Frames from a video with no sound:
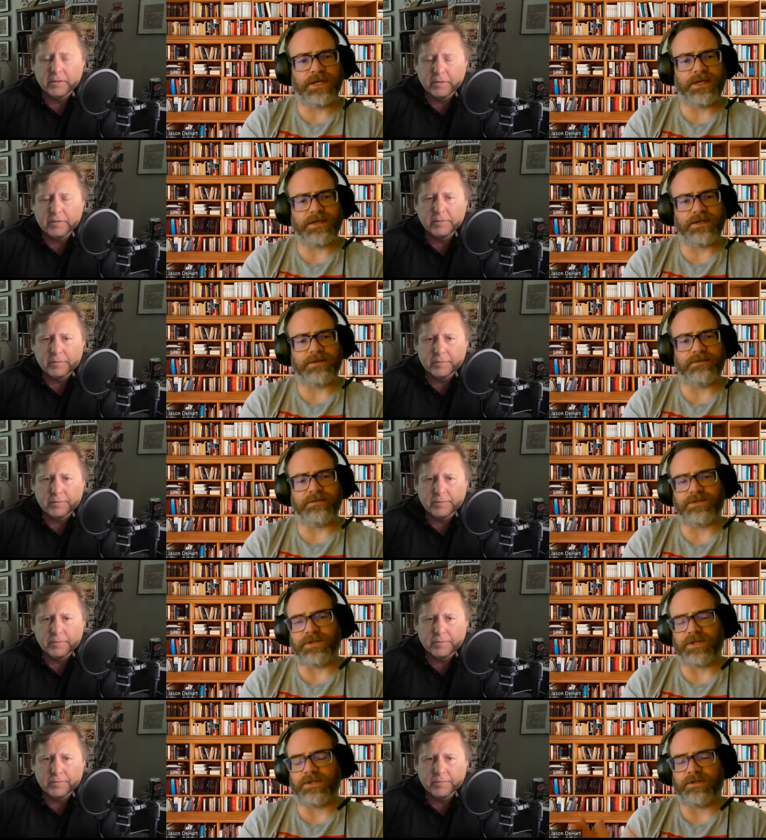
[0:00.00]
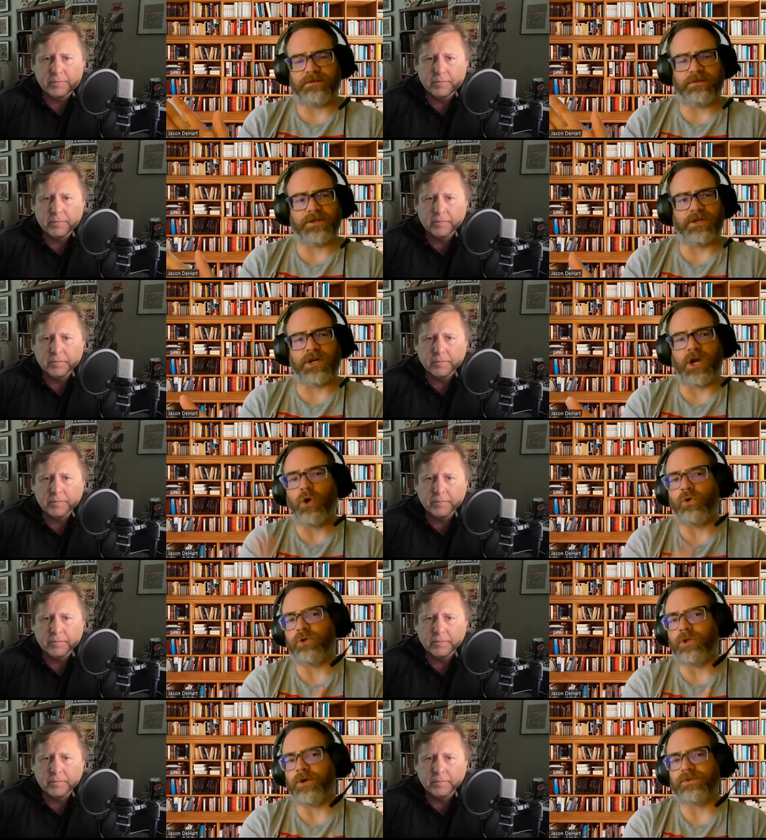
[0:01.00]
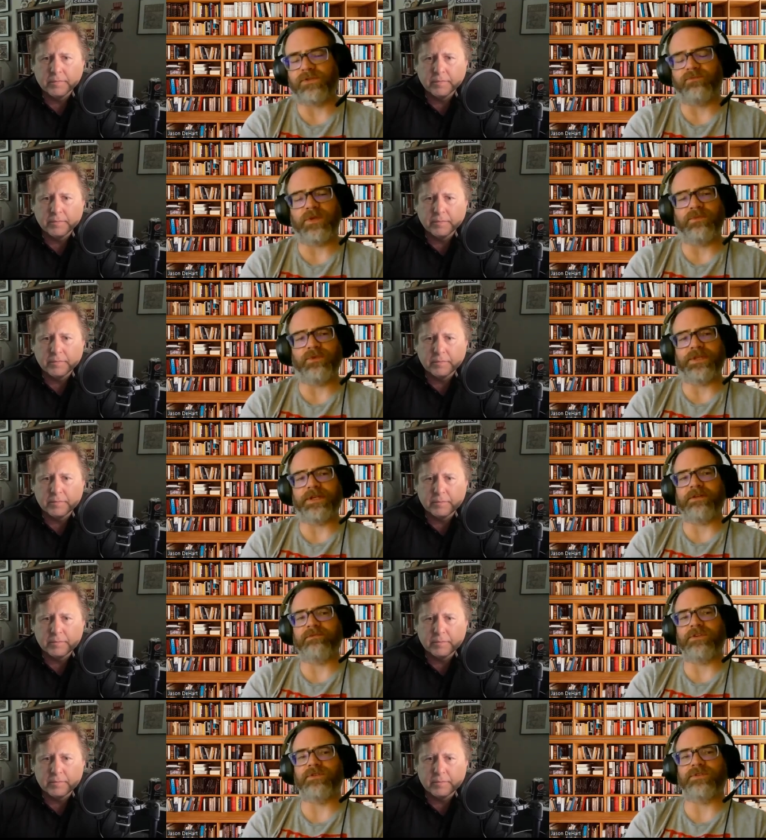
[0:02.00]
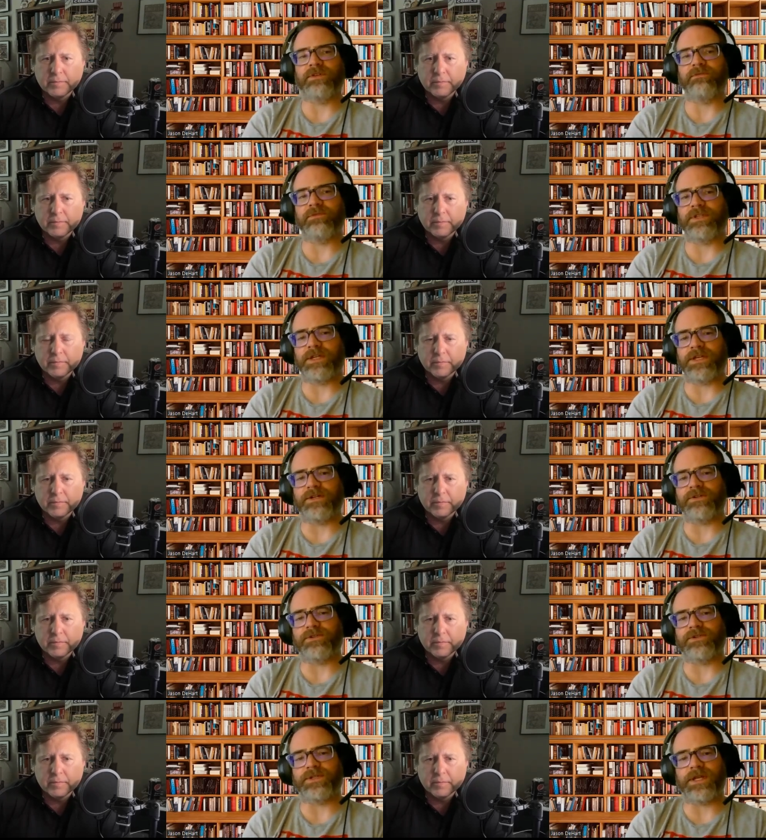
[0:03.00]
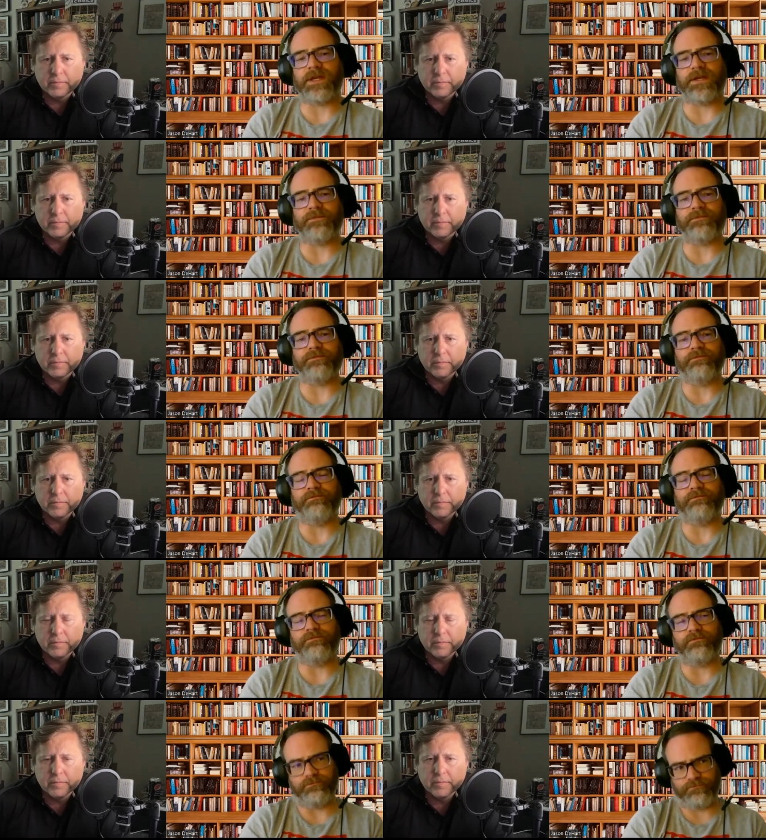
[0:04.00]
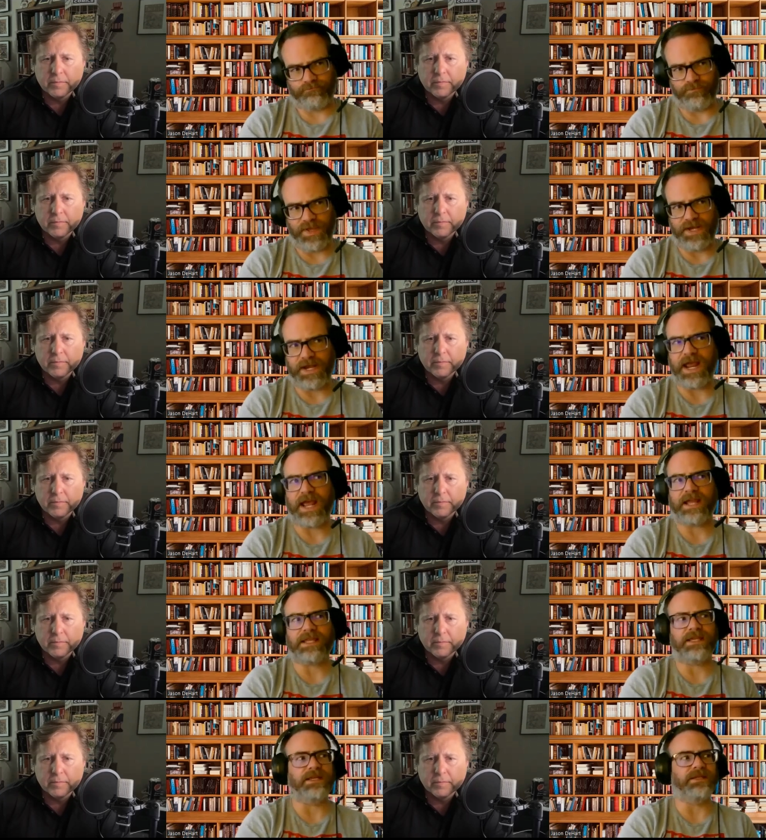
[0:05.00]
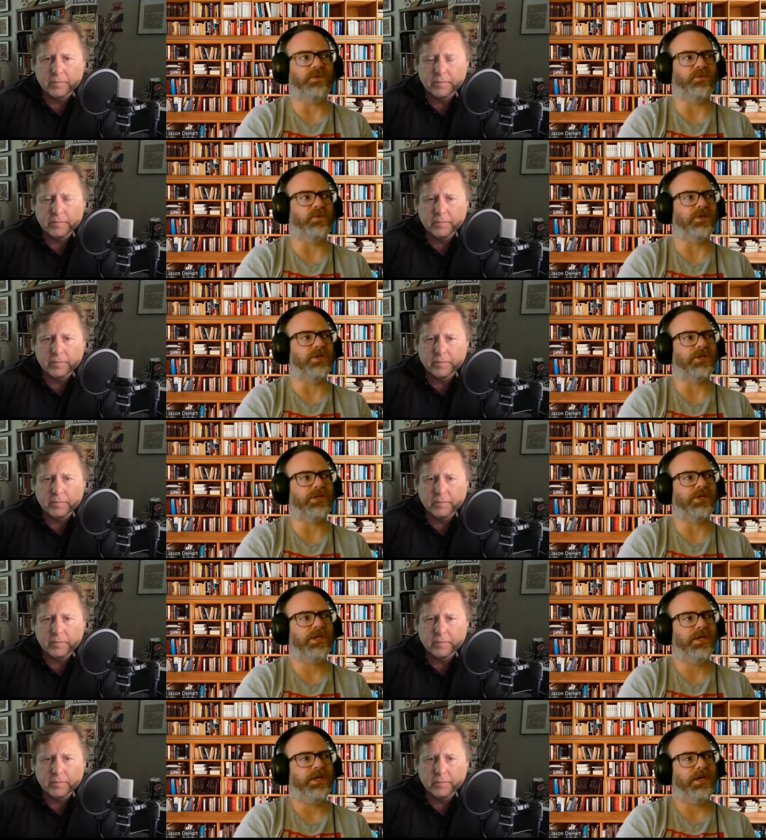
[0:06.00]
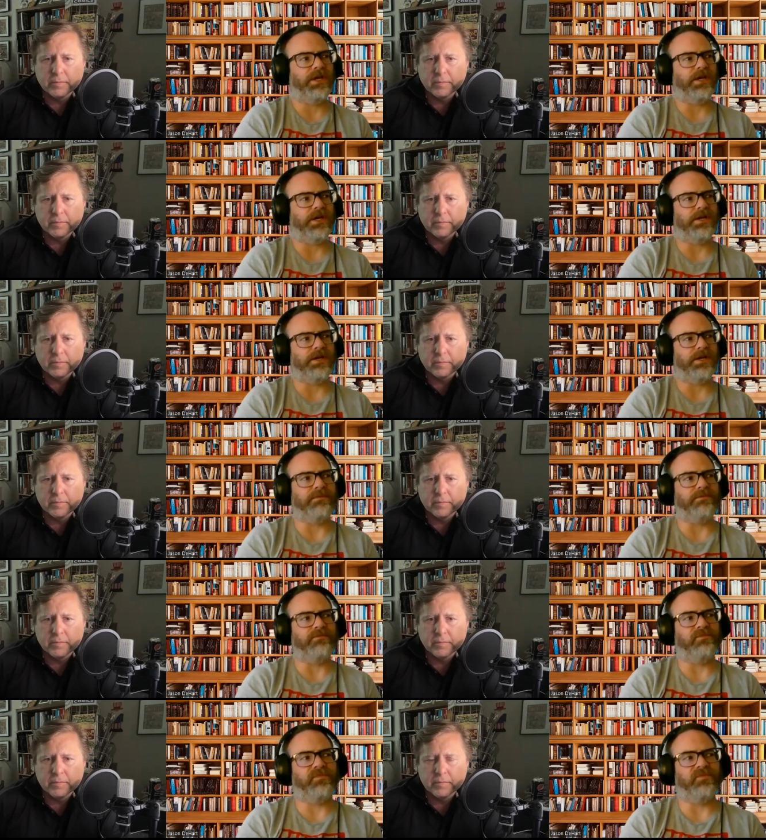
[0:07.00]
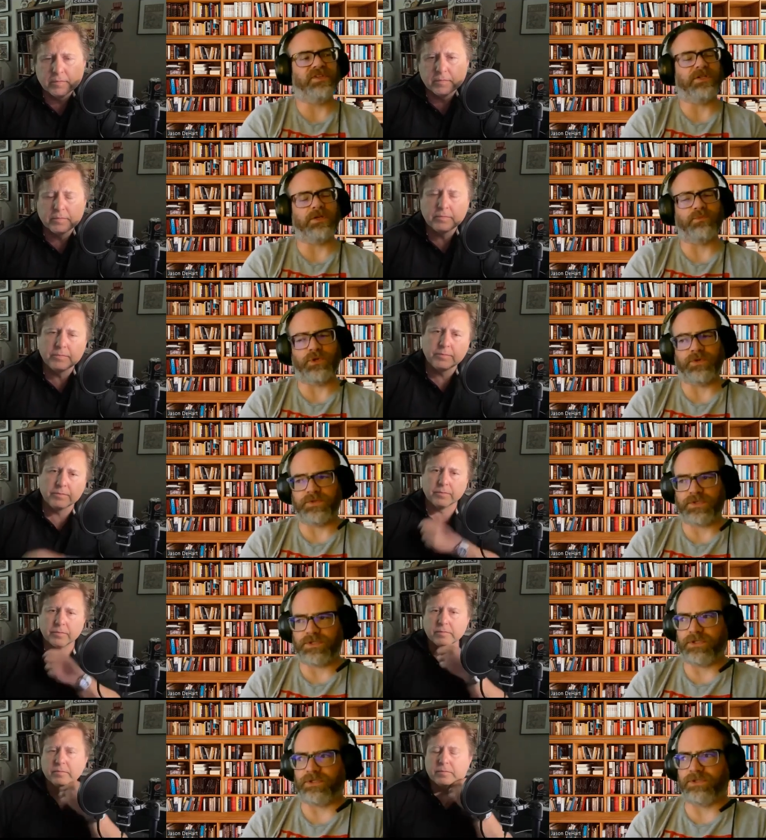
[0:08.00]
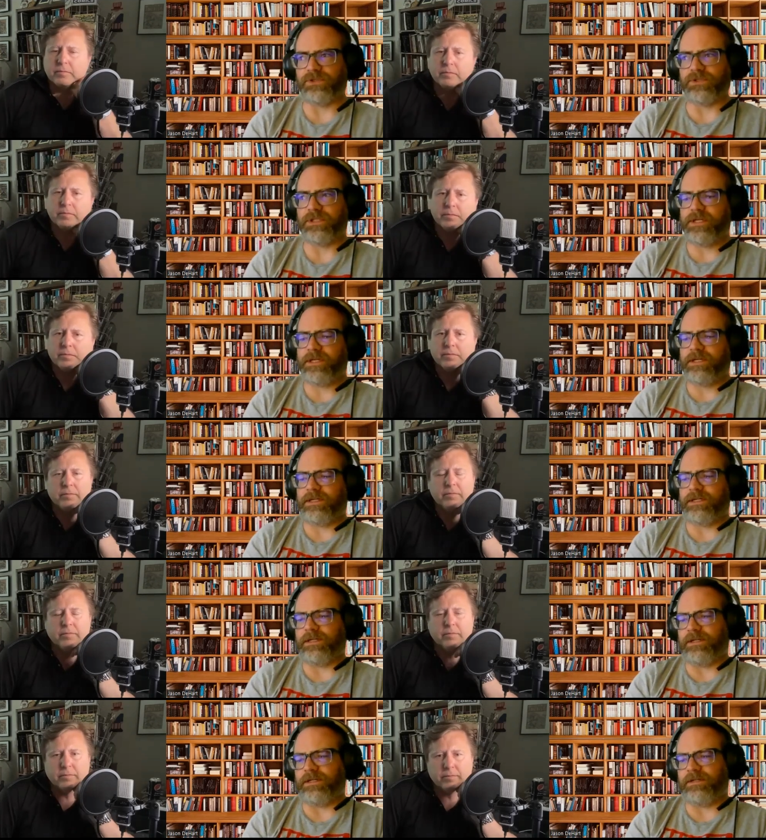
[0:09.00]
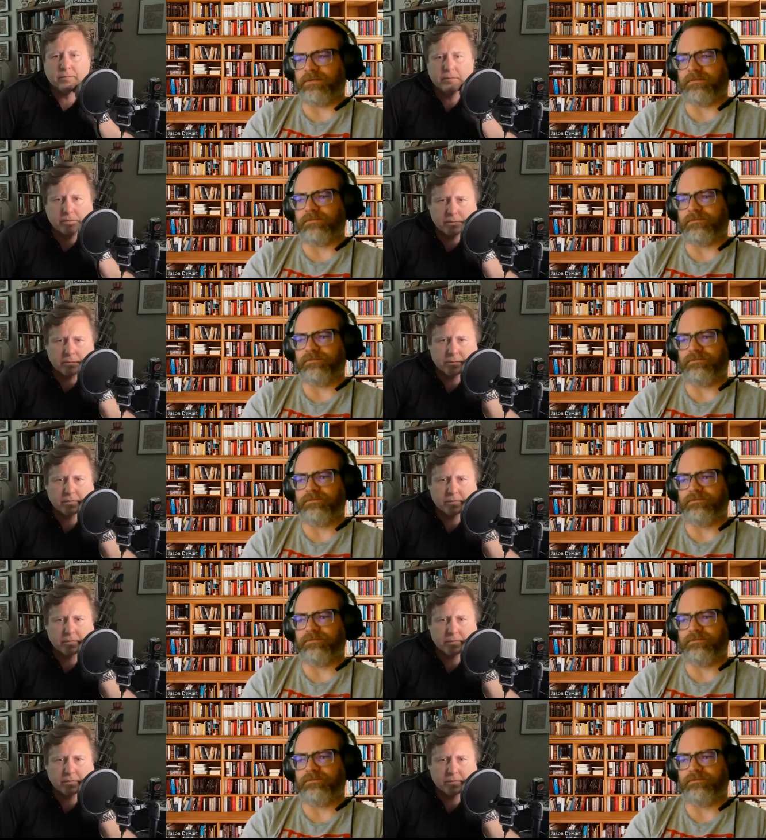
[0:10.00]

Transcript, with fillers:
Speaker 1: uh, there's a there are a whole host of people that I've used over the years. Um, ben Hatke's work, um, Vera Brosgol, um,